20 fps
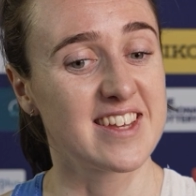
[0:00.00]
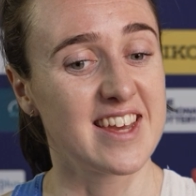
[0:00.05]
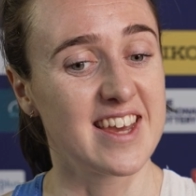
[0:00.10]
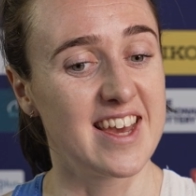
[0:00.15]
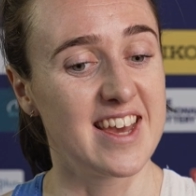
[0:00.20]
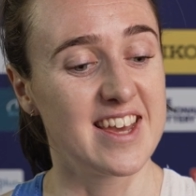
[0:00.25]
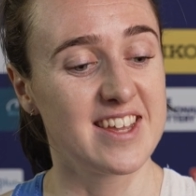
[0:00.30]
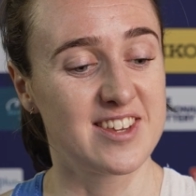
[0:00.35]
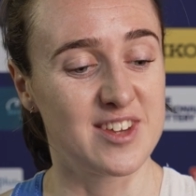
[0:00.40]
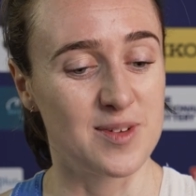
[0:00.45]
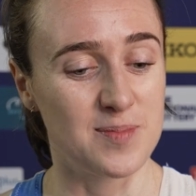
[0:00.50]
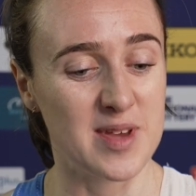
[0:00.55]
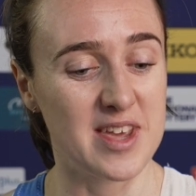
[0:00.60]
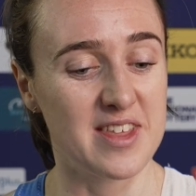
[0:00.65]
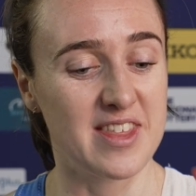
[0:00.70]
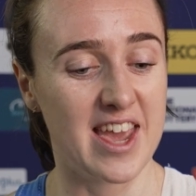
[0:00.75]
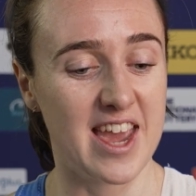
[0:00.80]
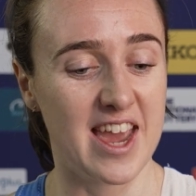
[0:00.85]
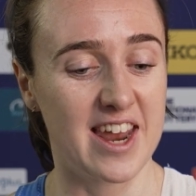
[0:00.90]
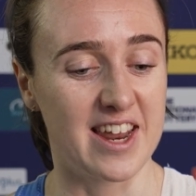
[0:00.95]
to
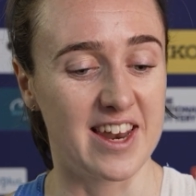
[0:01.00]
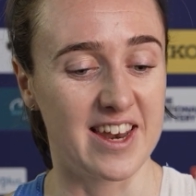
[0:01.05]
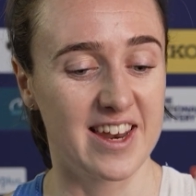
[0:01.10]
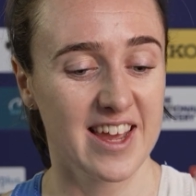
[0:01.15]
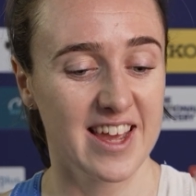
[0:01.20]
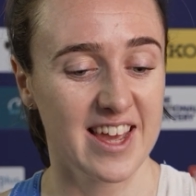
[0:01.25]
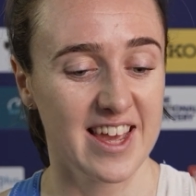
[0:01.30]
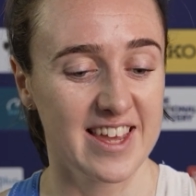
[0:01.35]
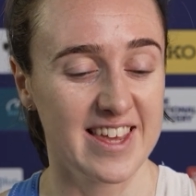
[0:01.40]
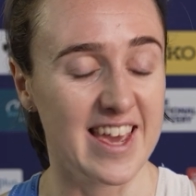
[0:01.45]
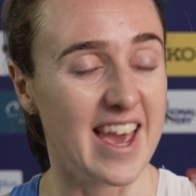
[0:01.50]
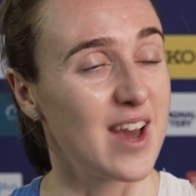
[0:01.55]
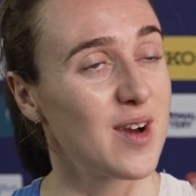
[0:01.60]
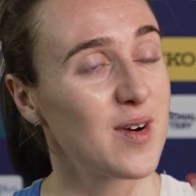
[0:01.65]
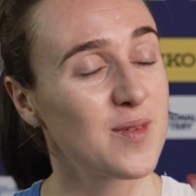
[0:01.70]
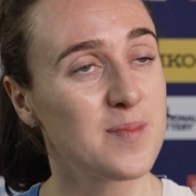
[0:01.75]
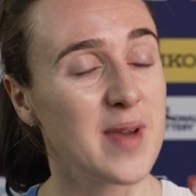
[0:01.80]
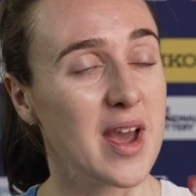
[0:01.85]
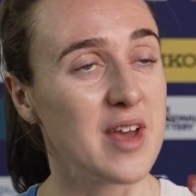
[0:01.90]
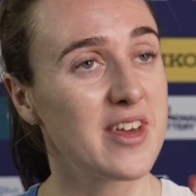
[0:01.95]
be there and, yeah,
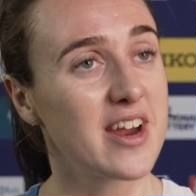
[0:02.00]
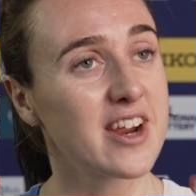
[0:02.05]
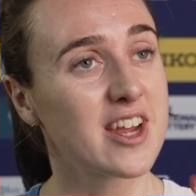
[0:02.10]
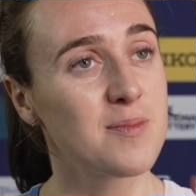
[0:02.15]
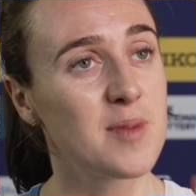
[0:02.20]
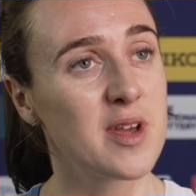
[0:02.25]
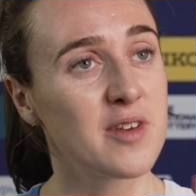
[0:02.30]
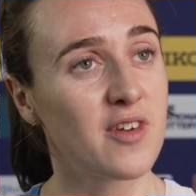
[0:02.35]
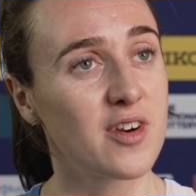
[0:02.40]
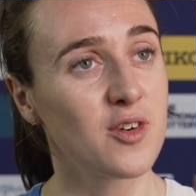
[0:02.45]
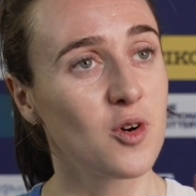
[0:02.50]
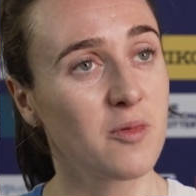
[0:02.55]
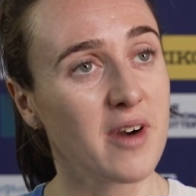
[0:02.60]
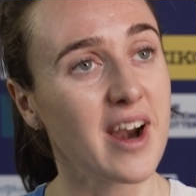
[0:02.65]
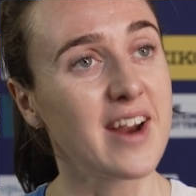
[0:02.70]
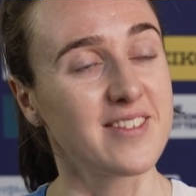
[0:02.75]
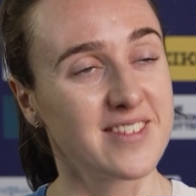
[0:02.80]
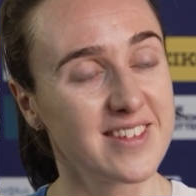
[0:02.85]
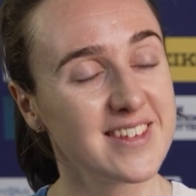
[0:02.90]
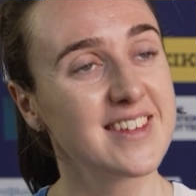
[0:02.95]
to be out there competing in front of the
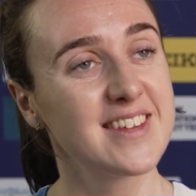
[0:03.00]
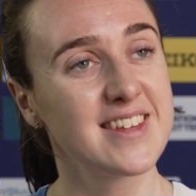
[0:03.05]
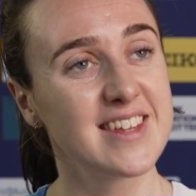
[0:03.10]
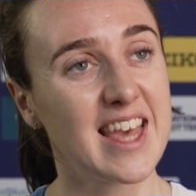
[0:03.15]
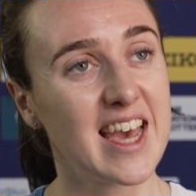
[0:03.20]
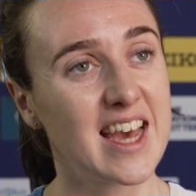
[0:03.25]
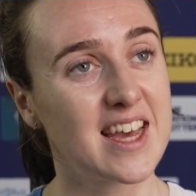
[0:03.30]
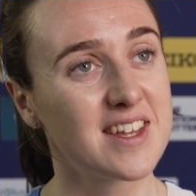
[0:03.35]
crowd. Yeah.